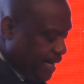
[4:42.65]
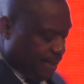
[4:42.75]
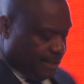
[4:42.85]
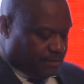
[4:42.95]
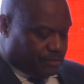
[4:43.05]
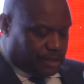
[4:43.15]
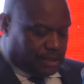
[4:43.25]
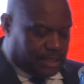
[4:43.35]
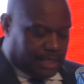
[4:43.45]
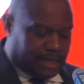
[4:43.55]
can
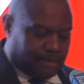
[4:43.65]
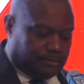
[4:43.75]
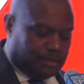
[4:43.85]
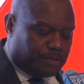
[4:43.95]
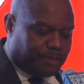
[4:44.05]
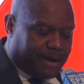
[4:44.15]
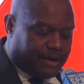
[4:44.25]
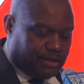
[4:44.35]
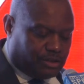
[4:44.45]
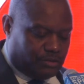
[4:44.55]
really inspire
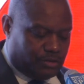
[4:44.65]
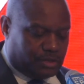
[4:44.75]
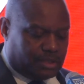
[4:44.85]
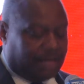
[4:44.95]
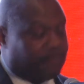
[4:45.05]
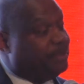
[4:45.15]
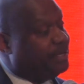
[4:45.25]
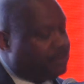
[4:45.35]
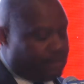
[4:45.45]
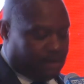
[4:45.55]
each of you to think
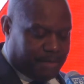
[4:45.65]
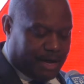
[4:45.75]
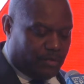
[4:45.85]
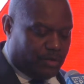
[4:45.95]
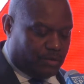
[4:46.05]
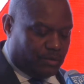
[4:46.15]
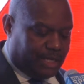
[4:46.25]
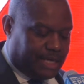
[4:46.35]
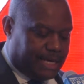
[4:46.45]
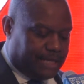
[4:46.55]
bigger about what we
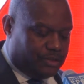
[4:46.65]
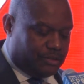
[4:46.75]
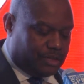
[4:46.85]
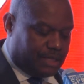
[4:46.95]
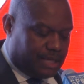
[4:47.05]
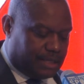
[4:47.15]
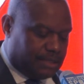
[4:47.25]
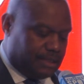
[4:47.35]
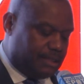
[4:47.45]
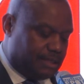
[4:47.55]
can do together
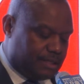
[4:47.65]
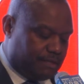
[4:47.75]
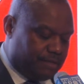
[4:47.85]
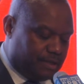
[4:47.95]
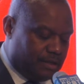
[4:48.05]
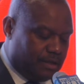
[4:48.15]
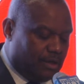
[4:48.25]
to end HIV.